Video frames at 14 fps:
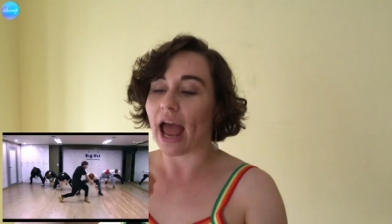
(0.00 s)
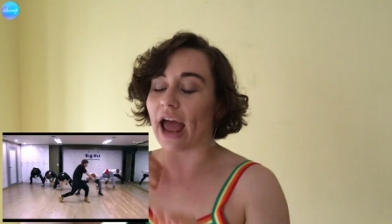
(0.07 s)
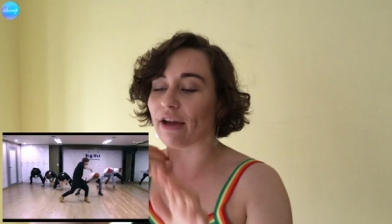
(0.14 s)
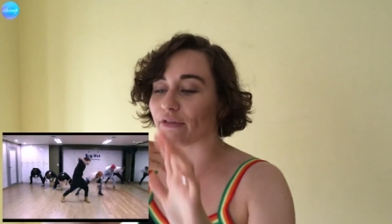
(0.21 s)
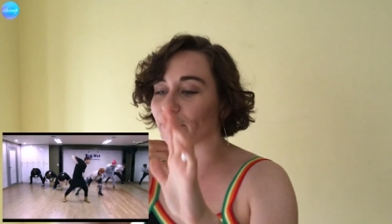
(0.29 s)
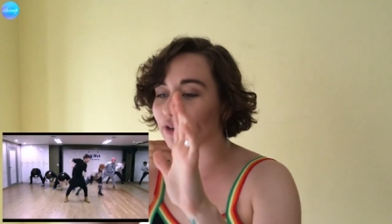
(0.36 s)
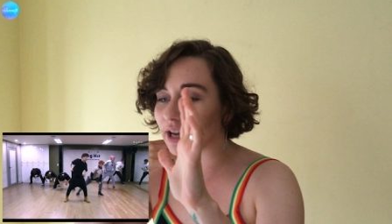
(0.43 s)

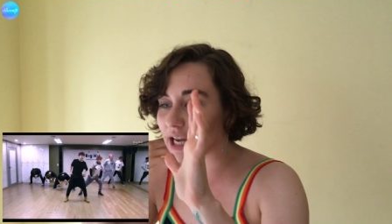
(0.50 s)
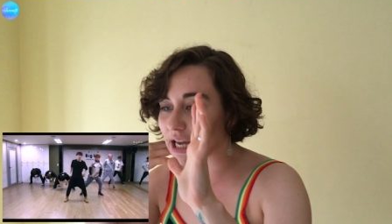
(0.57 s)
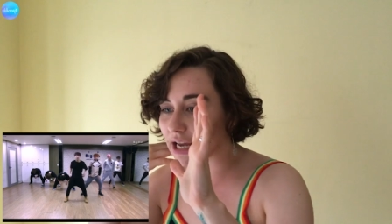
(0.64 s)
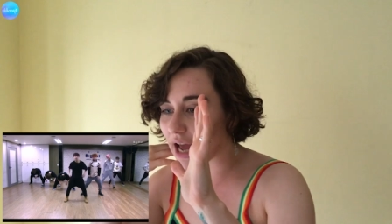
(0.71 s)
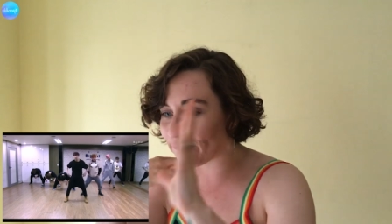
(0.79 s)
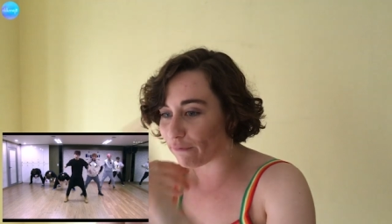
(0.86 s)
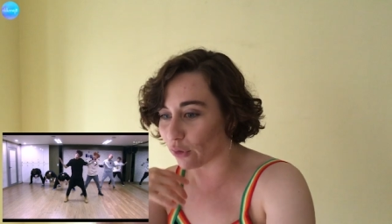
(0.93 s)

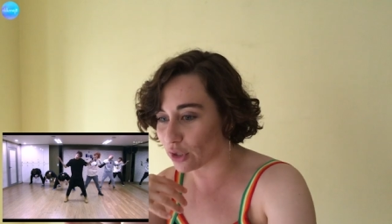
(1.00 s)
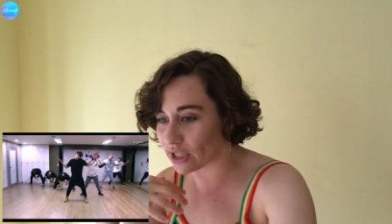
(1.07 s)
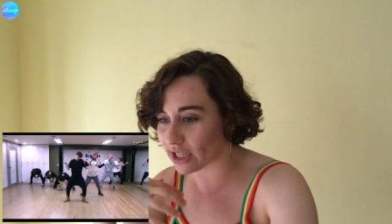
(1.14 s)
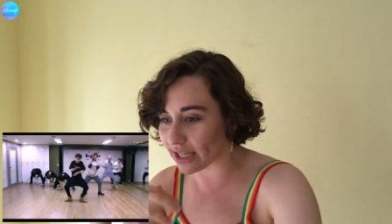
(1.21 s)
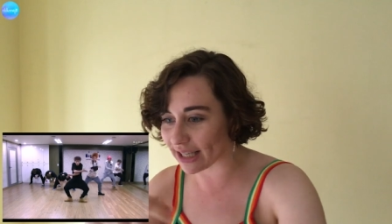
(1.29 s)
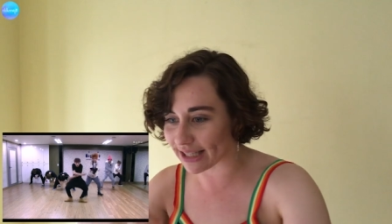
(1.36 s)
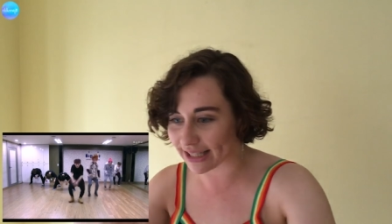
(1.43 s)
every
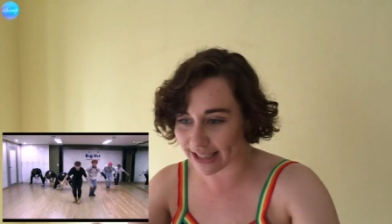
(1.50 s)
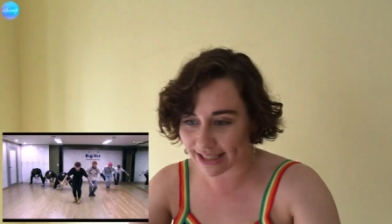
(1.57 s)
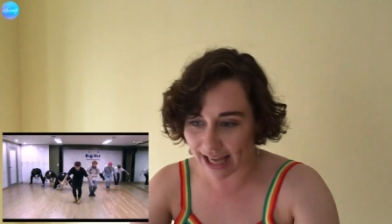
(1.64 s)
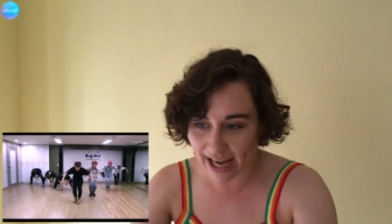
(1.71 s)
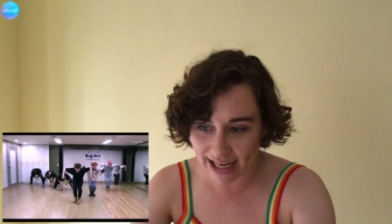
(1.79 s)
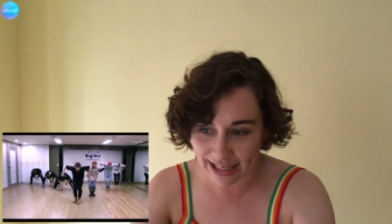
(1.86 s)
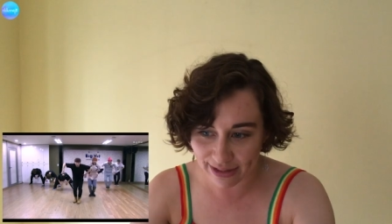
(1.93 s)
foot is
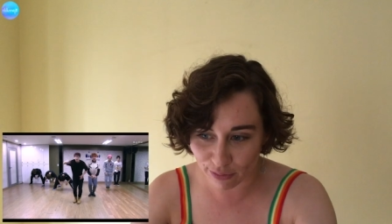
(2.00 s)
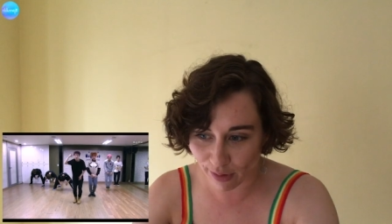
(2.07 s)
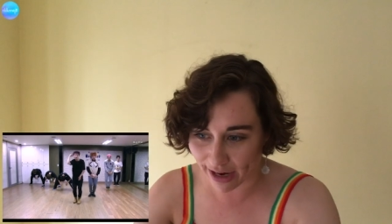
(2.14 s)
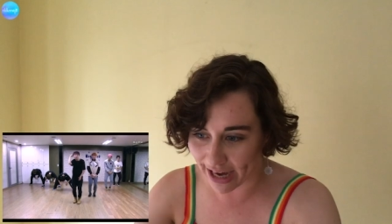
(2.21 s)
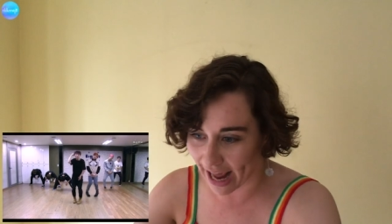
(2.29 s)
exactly the right